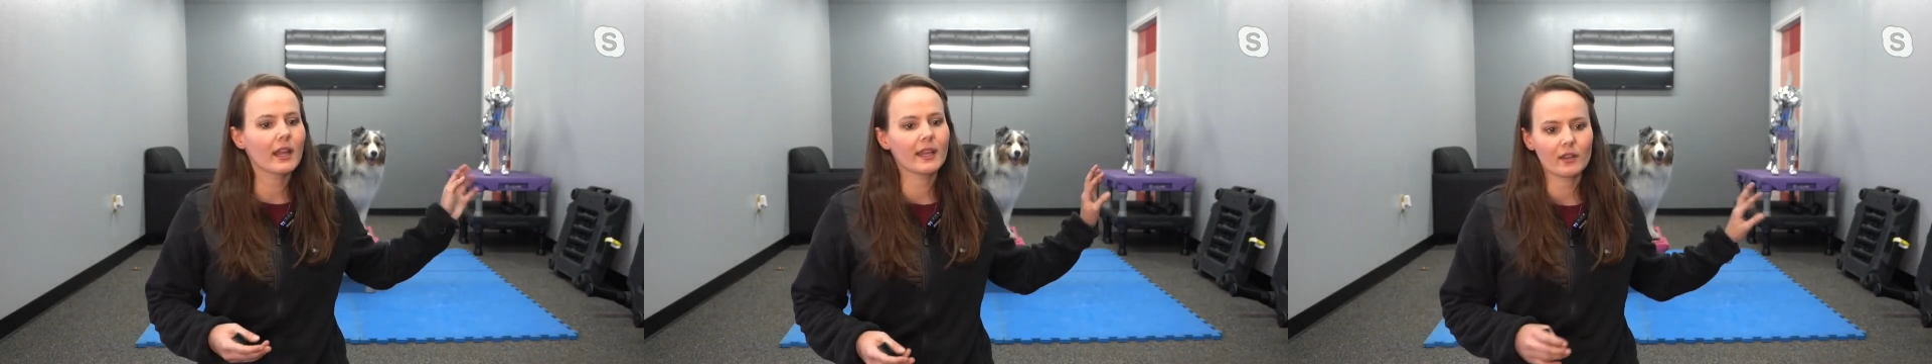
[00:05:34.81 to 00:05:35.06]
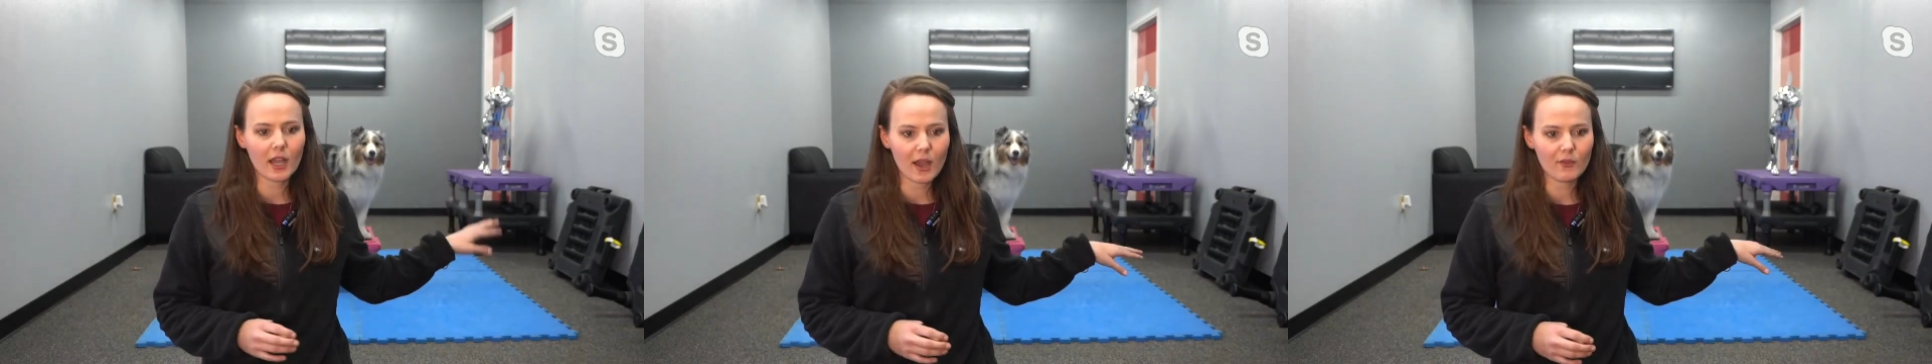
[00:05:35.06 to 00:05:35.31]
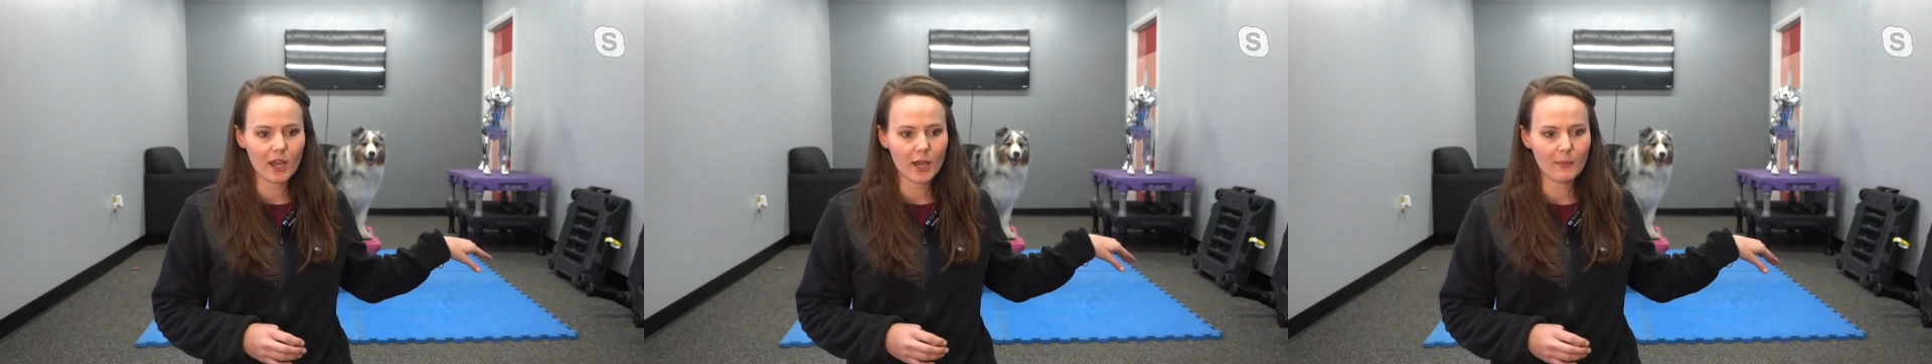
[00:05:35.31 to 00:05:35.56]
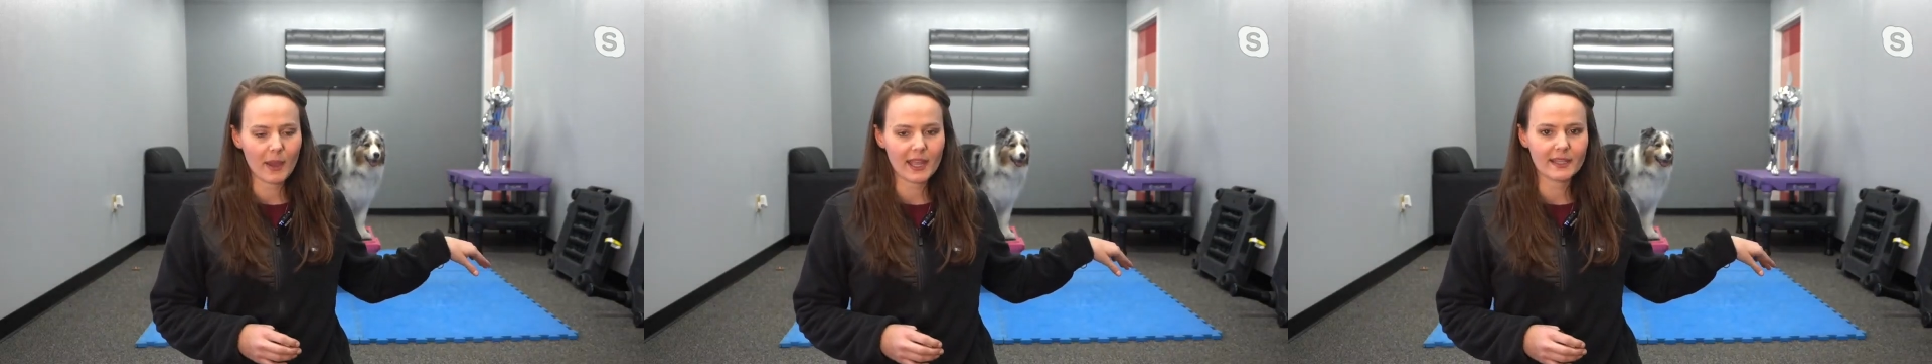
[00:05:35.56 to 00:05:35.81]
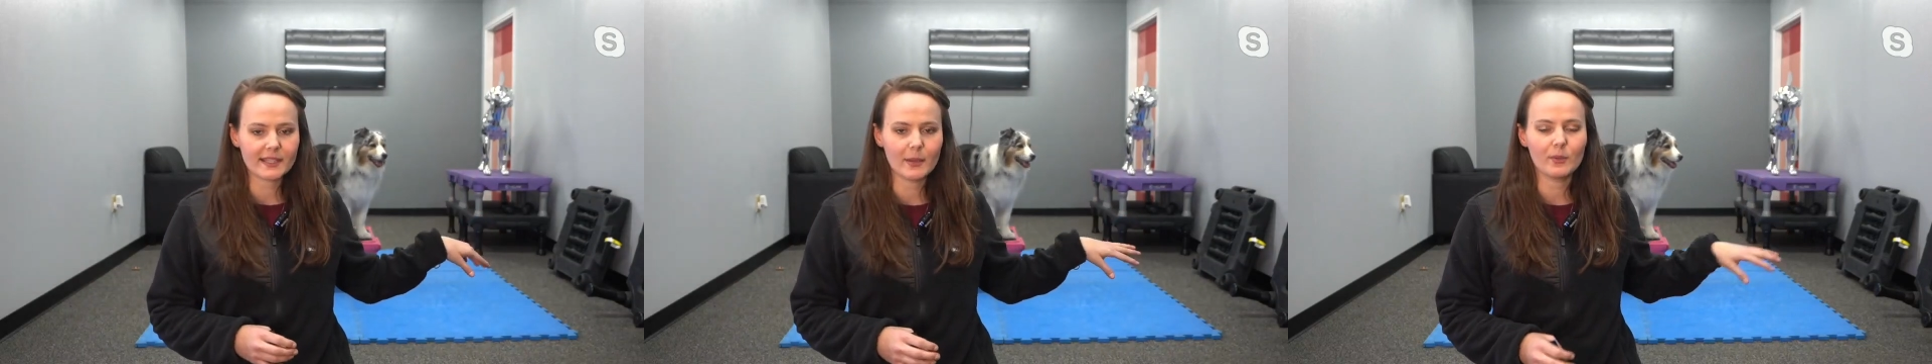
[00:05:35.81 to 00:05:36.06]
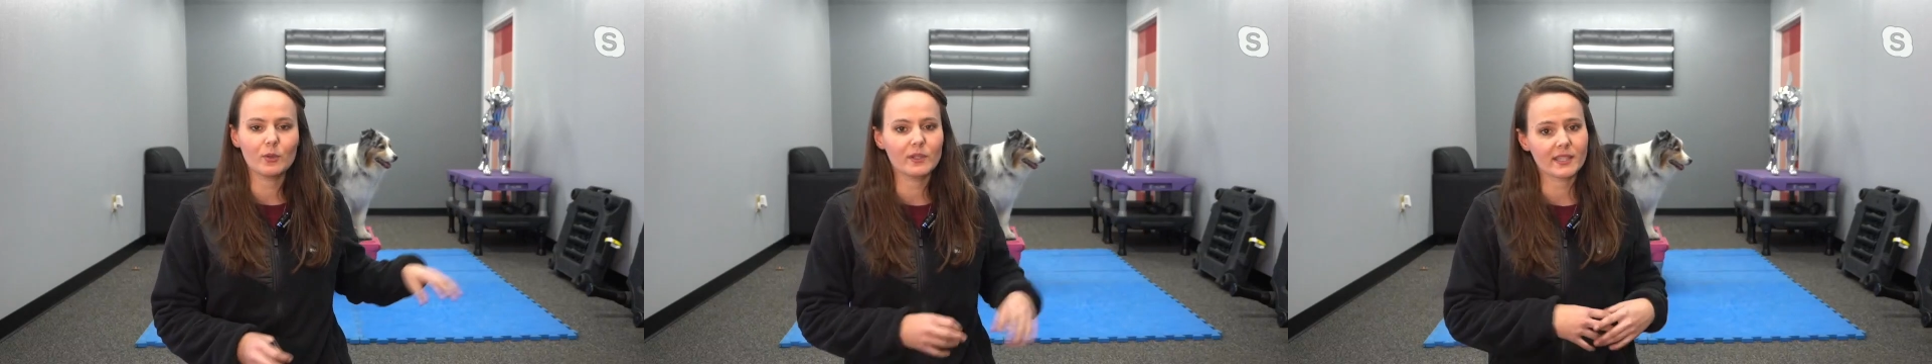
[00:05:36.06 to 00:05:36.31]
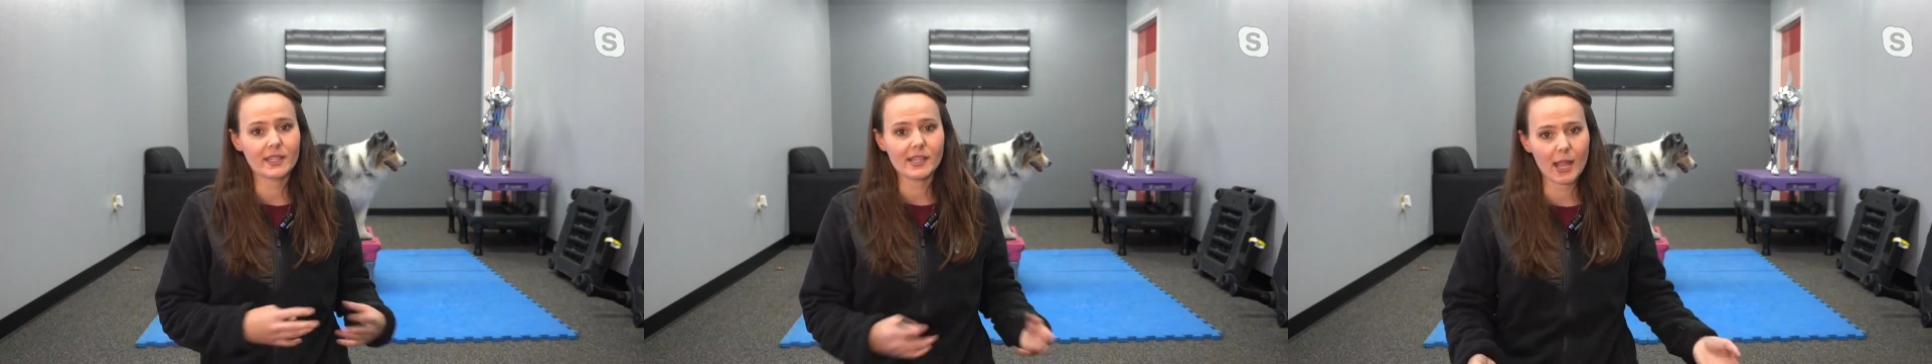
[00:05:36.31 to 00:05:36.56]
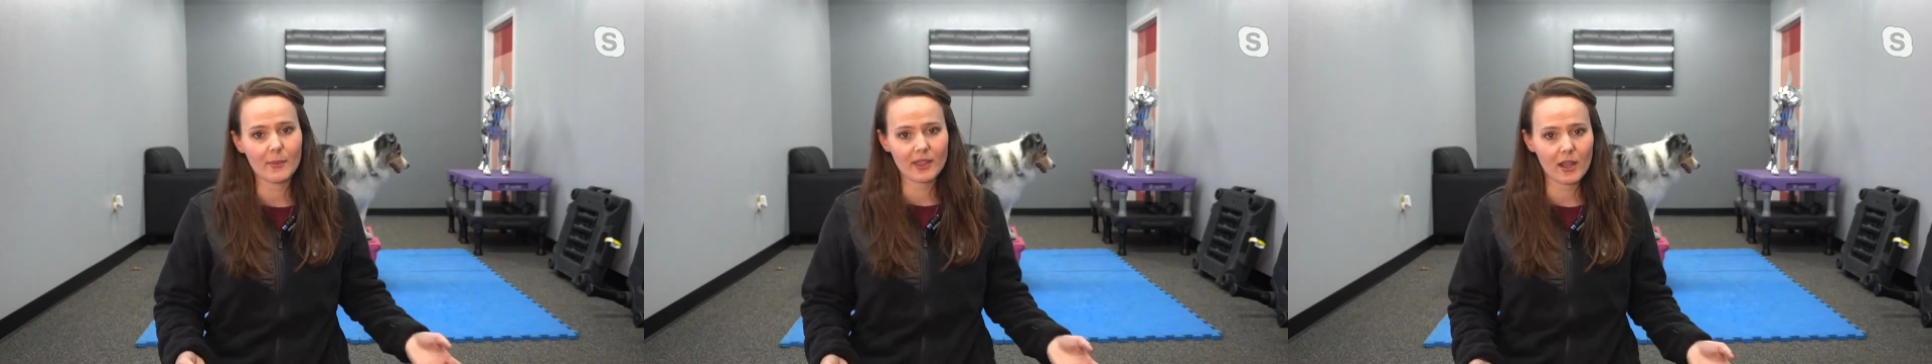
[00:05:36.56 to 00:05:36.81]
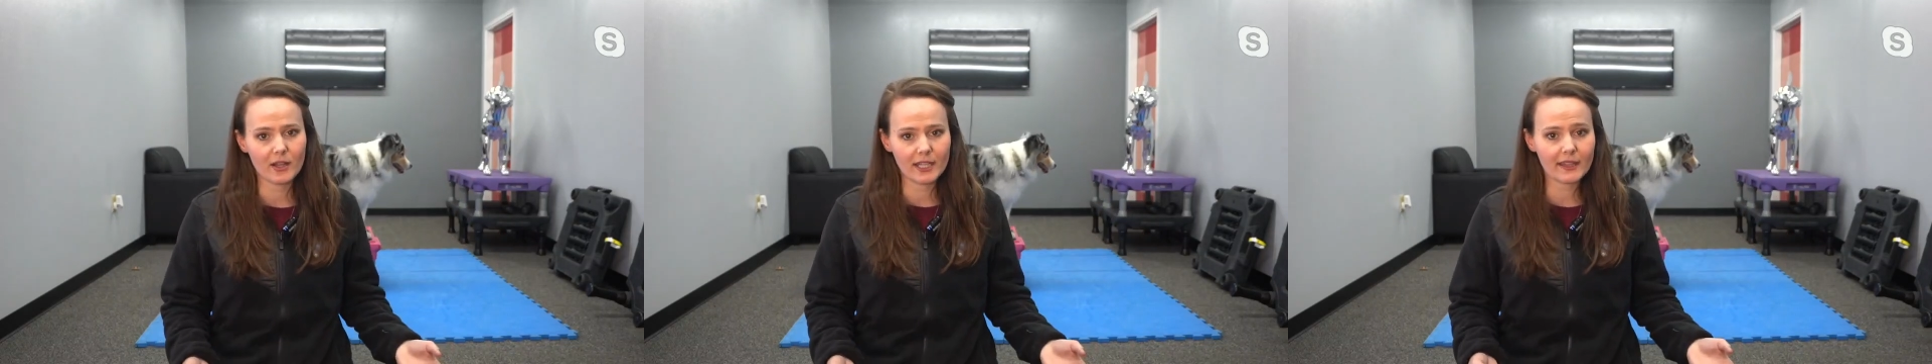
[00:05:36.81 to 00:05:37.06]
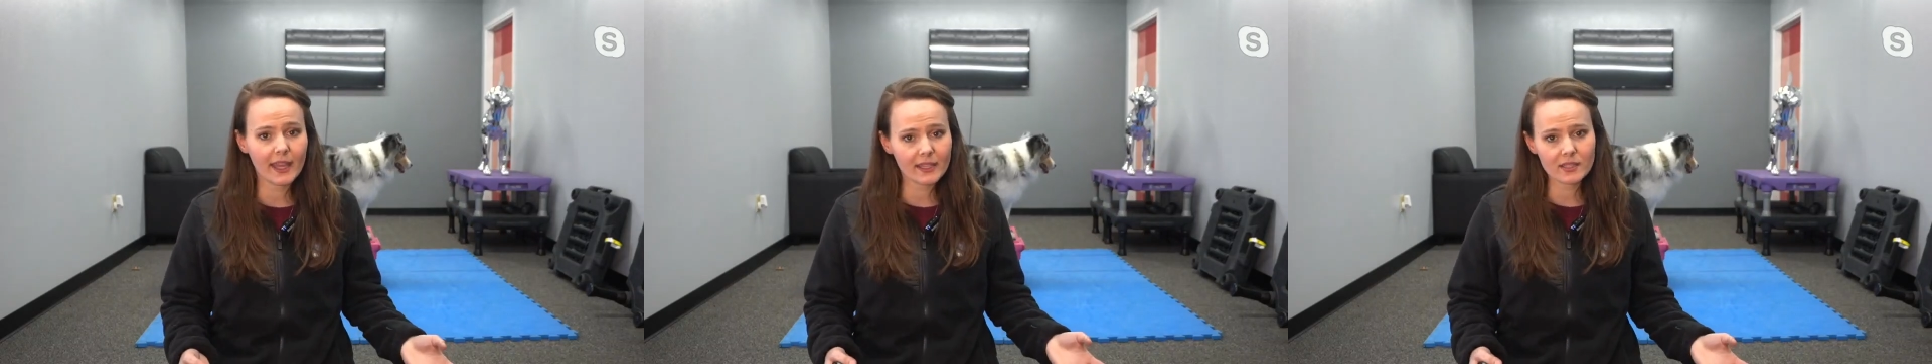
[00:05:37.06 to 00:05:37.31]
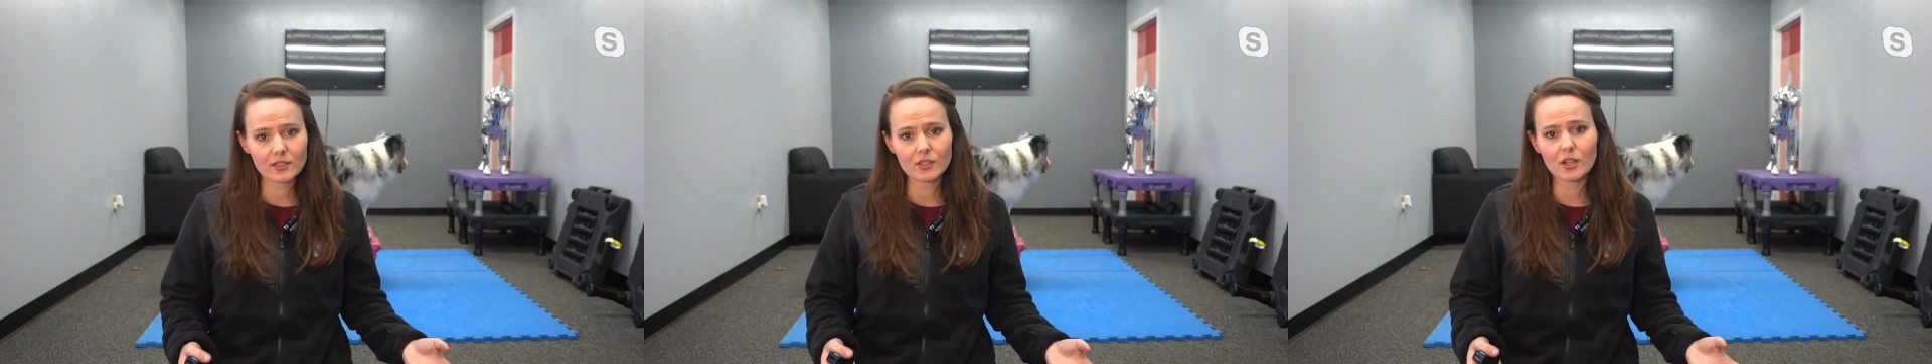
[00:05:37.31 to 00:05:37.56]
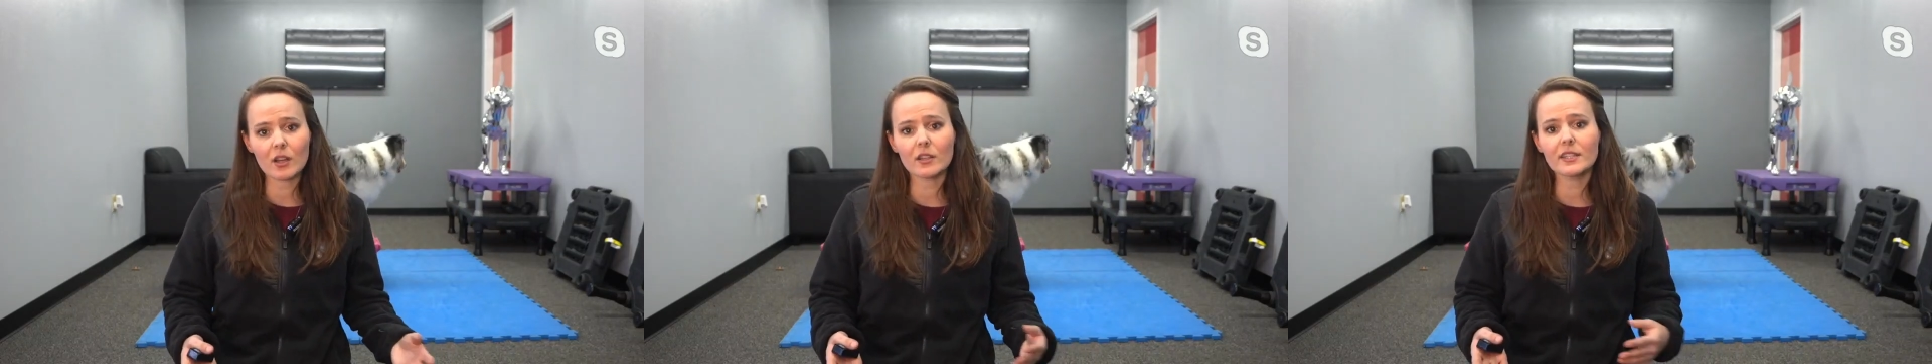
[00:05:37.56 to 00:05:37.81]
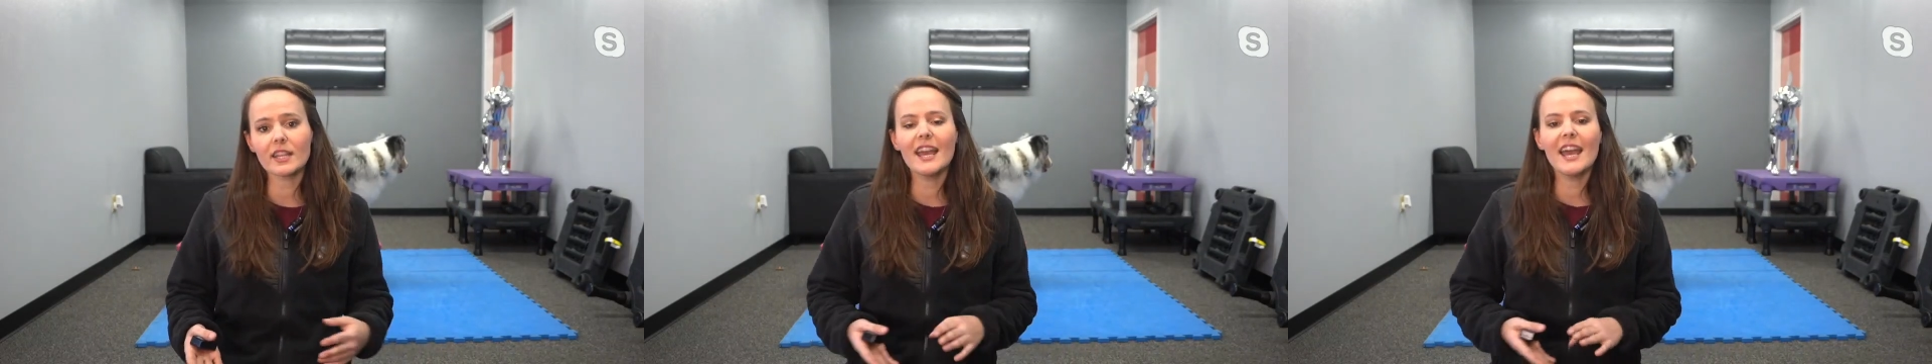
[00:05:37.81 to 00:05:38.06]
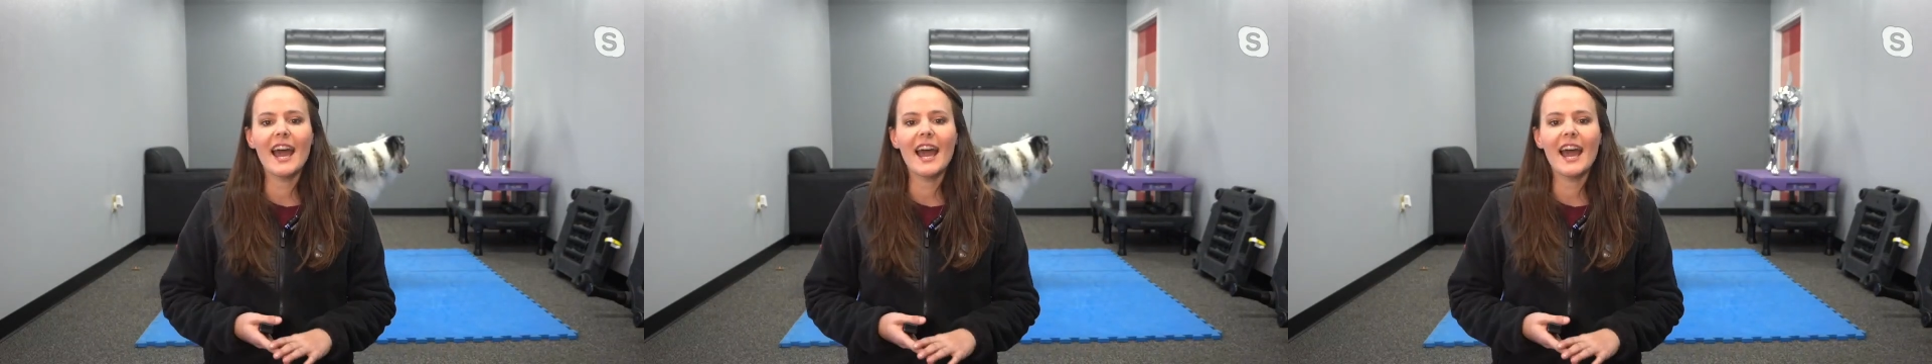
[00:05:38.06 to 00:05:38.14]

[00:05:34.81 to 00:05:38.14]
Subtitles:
like my example was the climb without any legs installed.